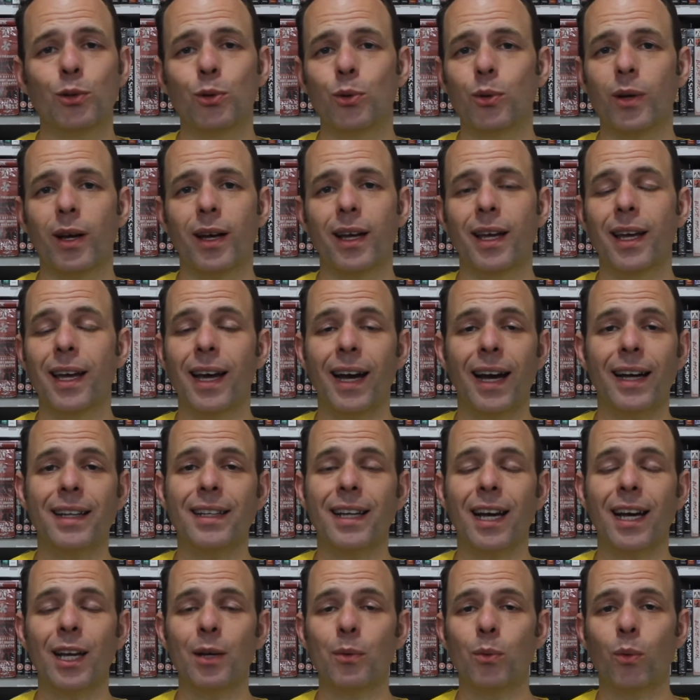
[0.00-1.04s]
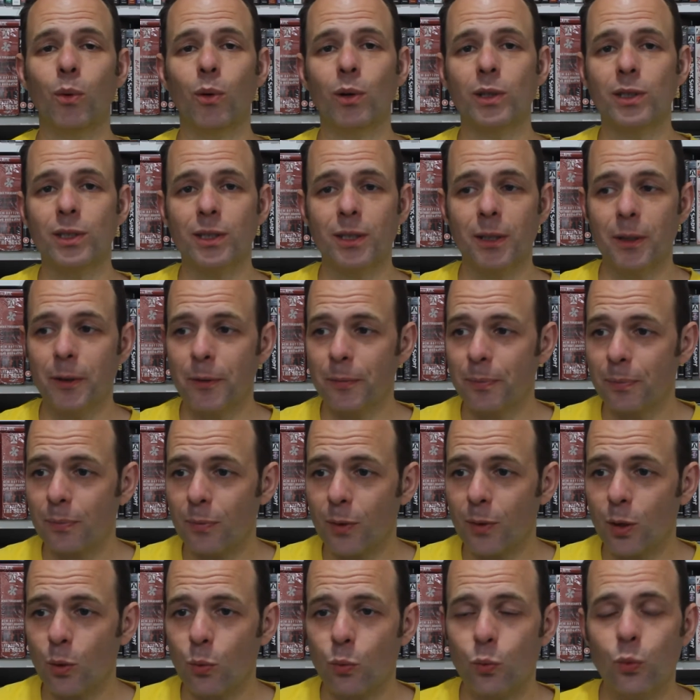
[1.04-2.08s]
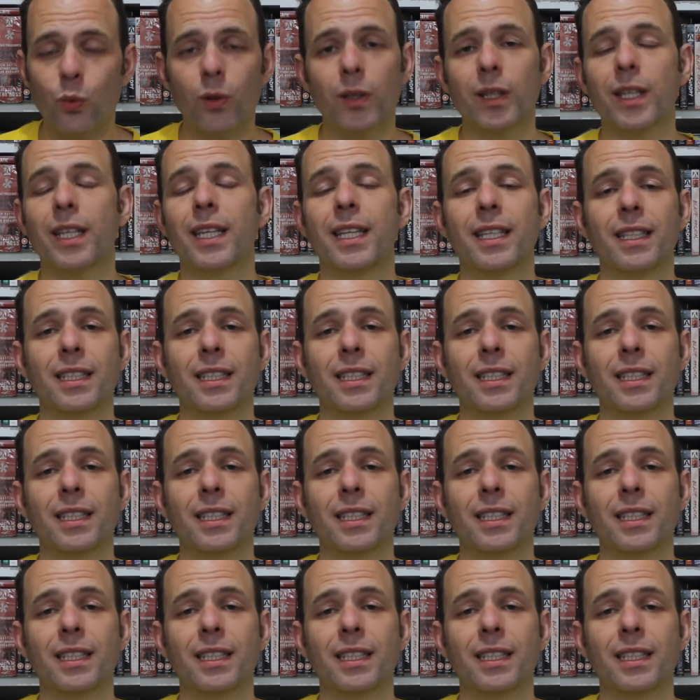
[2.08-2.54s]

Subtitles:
to it. And I was really